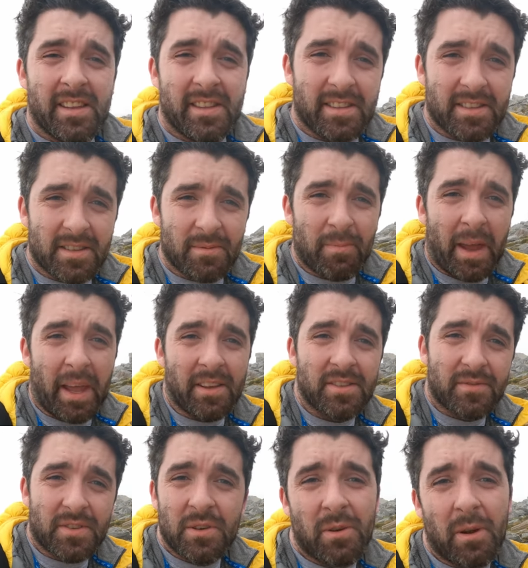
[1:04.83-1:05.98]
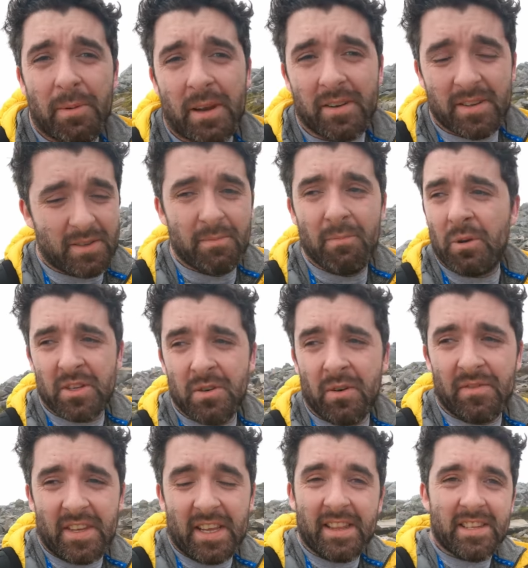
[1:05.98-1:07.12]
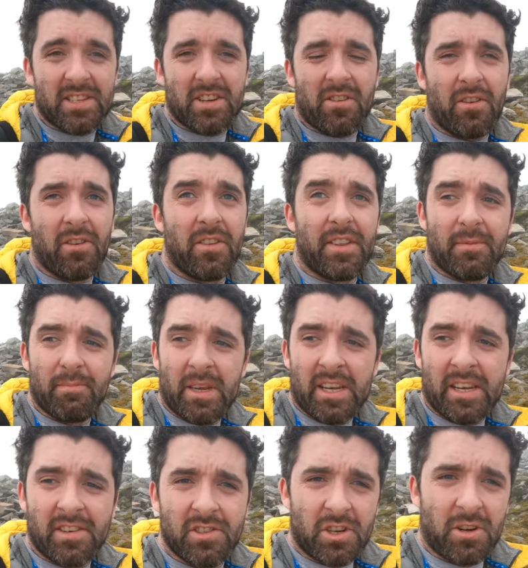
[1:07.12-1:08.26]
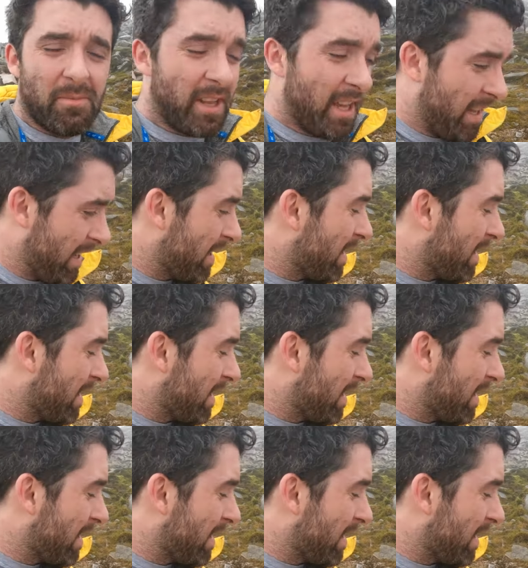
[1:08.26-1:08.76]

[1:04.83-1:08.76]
there's some piles of snow up here. It's the most snow I've seen this year other than being in Germany.